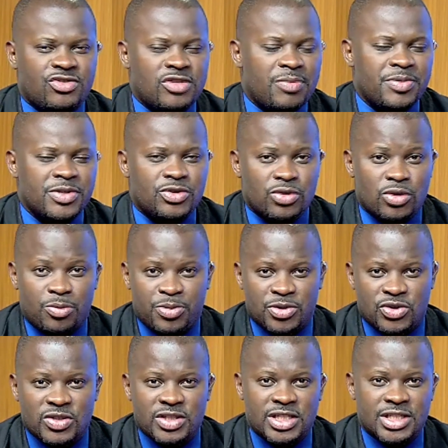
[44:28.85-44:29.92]
organized tap
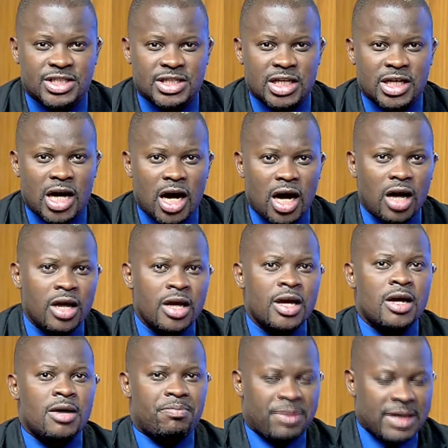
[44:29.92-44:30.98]
into the opportunities that
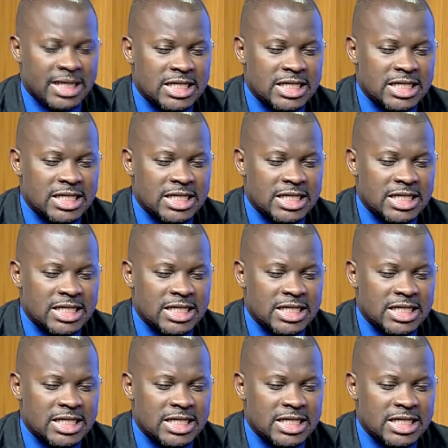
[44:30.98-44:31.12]
are